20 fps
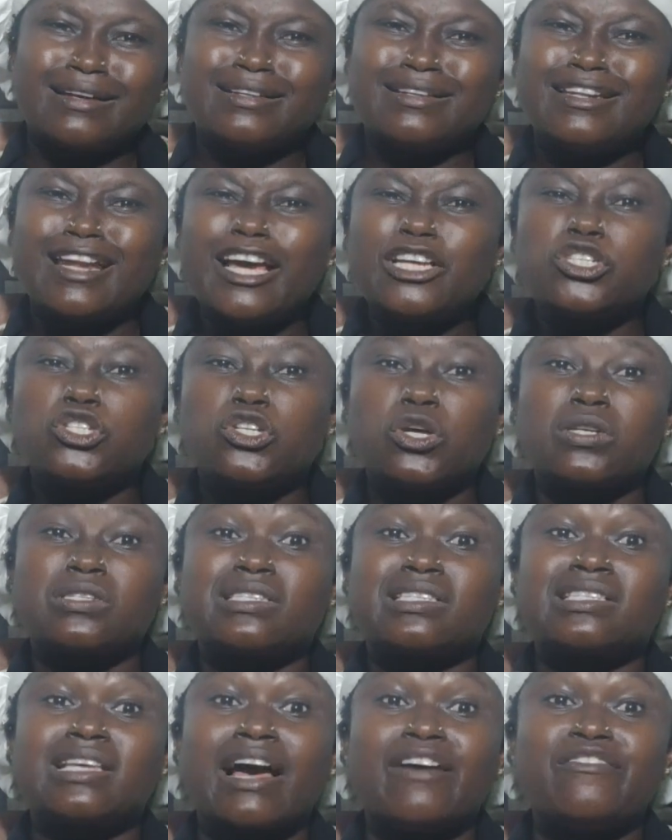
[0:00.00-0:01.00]
Nature
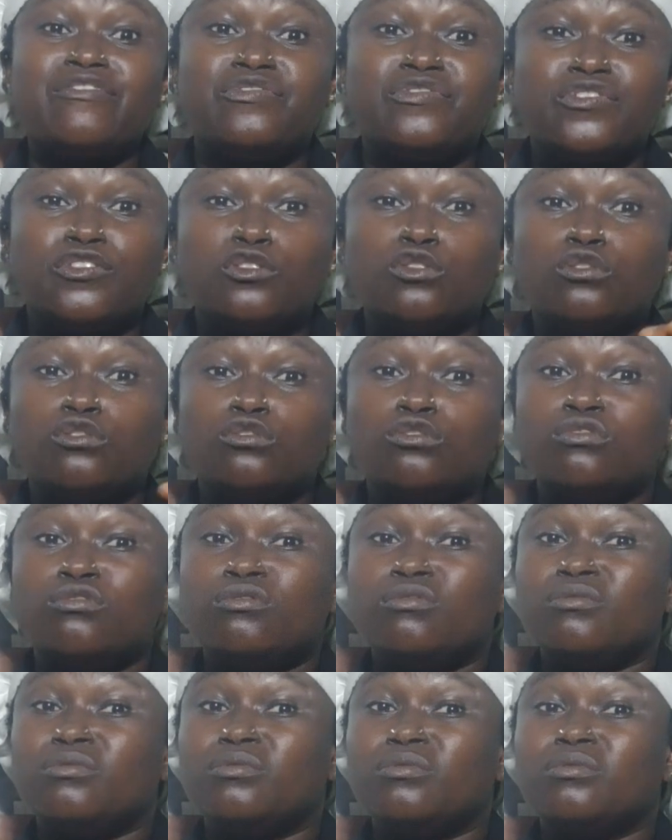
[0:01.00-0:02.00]
serve
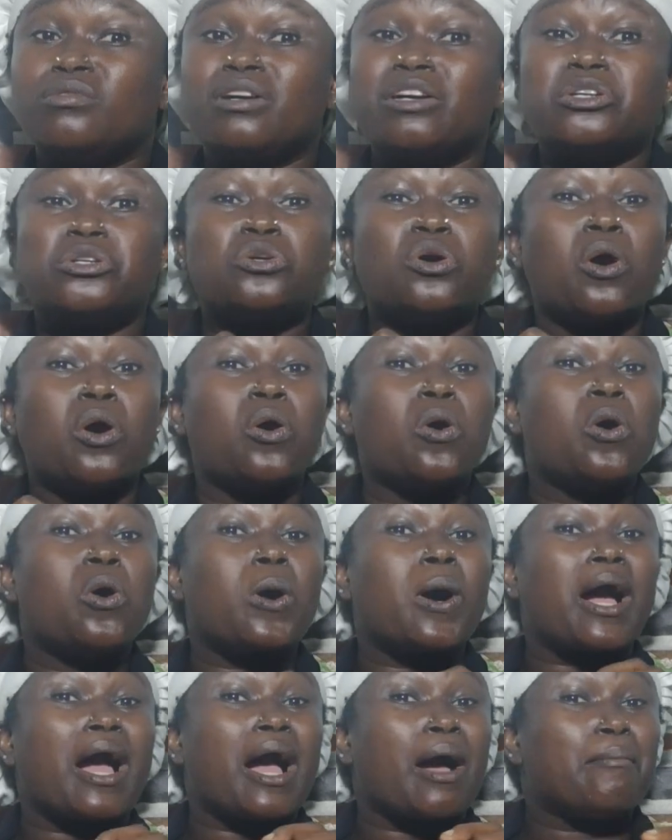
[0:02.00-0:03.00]
you your
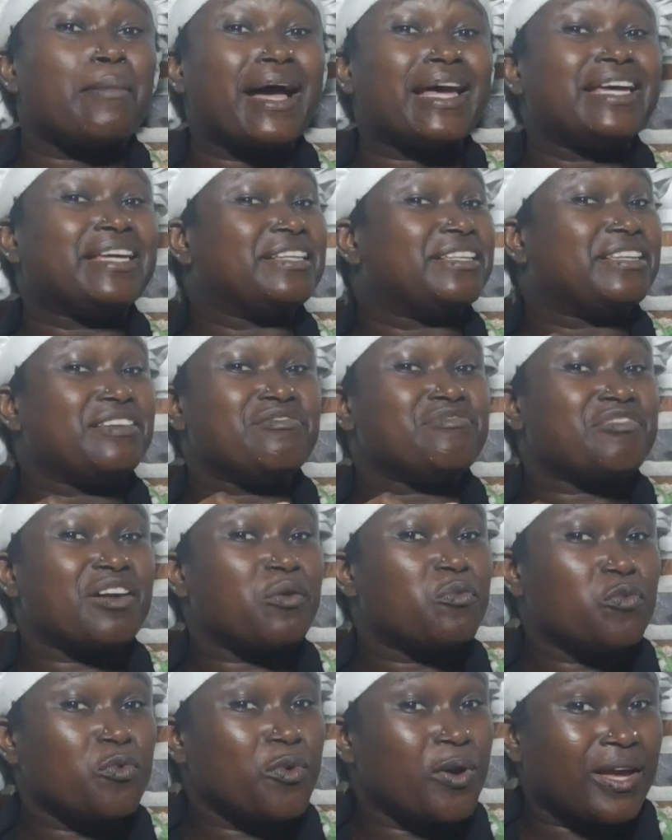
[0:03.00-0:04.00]
own karma in
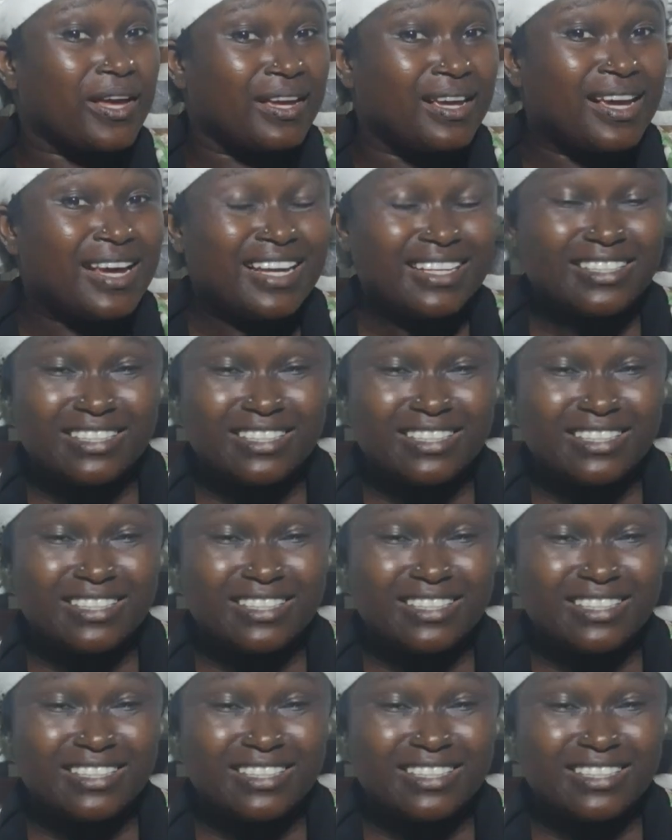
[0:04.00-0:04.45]
different way.